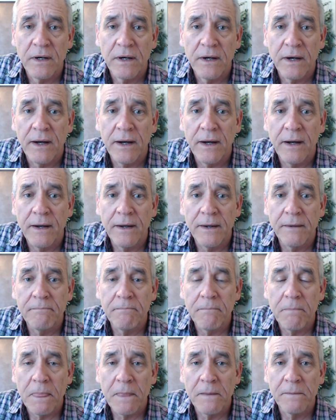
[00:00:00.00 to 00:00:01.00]

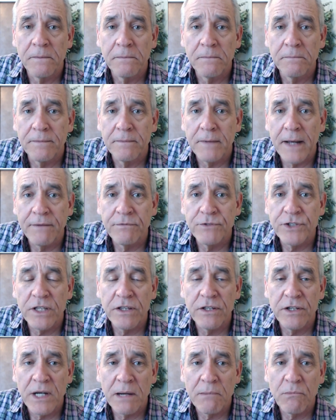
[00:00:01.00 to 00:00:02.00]
Um, i would say
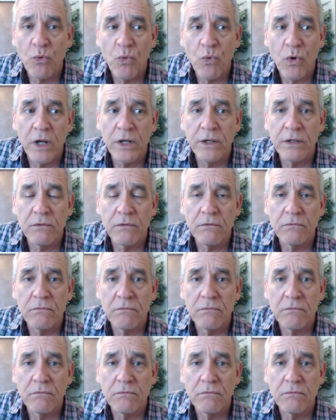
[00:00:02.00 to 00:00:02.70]
the number one